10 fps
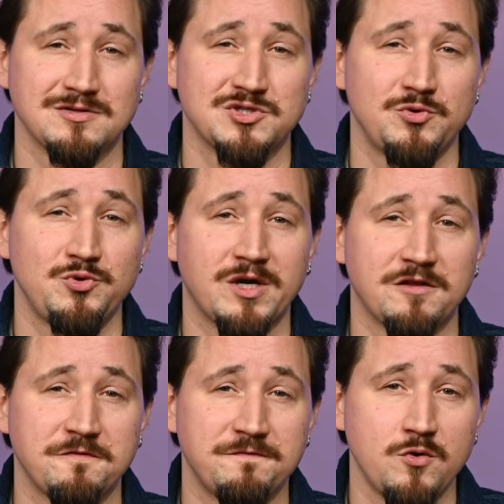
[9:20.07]
so you
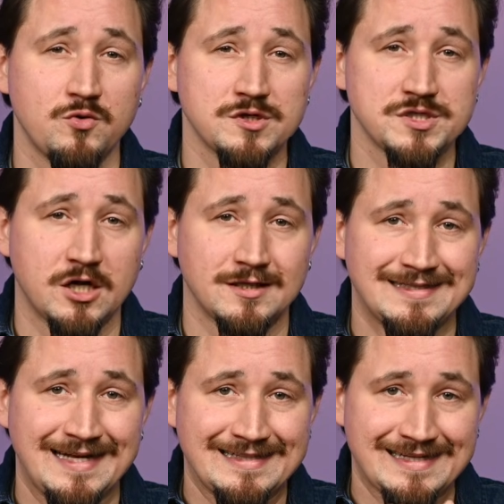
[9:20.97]
can focus on
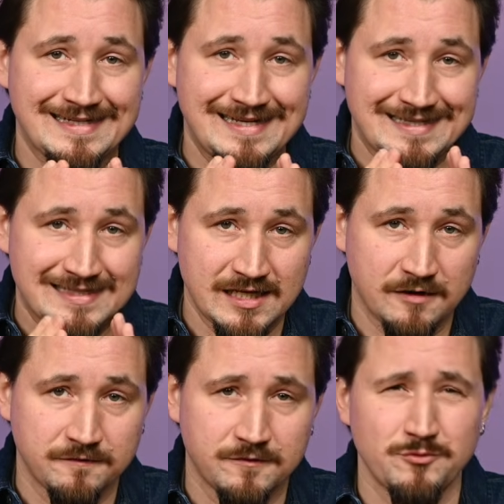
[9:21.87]
data
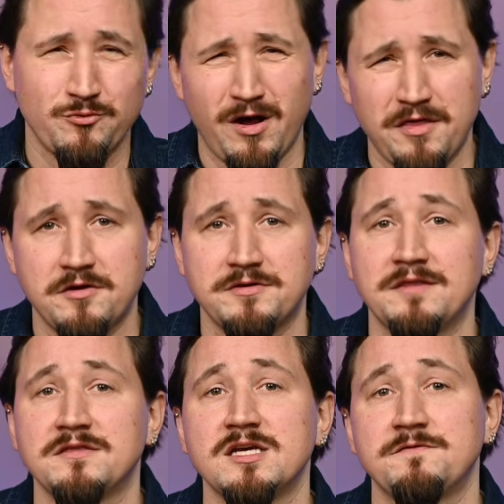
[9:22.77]
itself rather
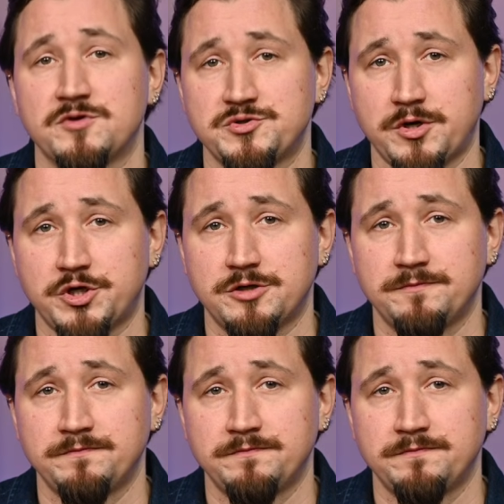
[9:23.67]
than the infrastructure.